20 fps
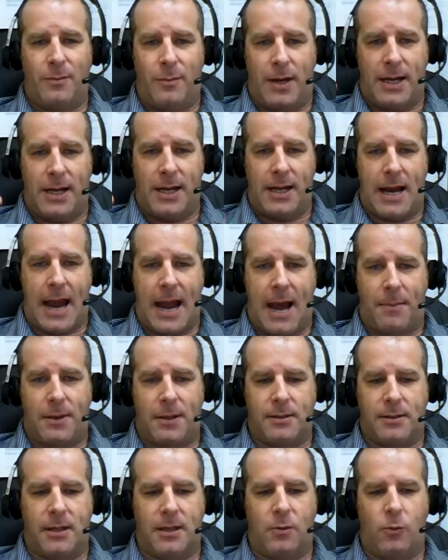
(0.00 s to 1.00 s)
but it
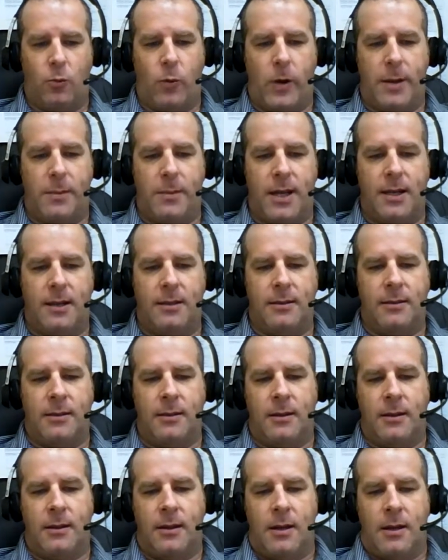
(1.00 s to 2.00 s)
happens in women.
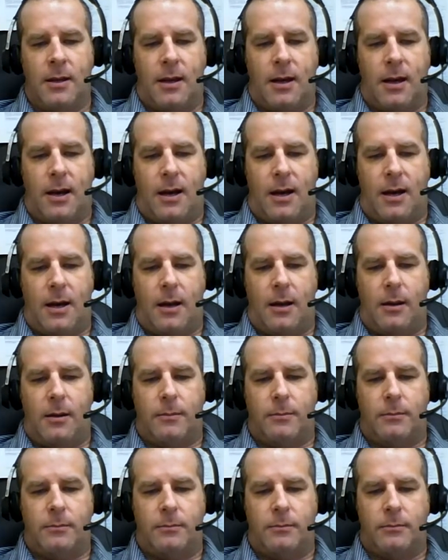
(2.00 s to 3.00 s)

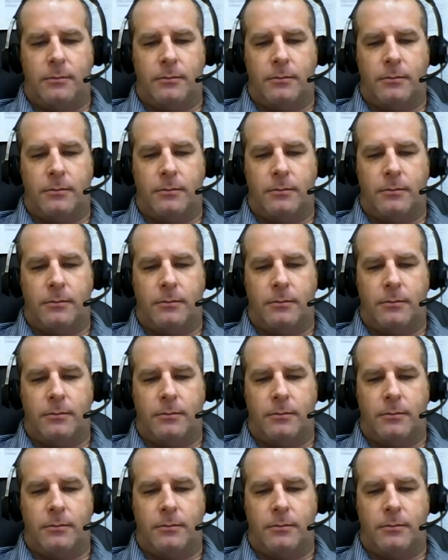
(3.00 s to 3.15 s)
Um,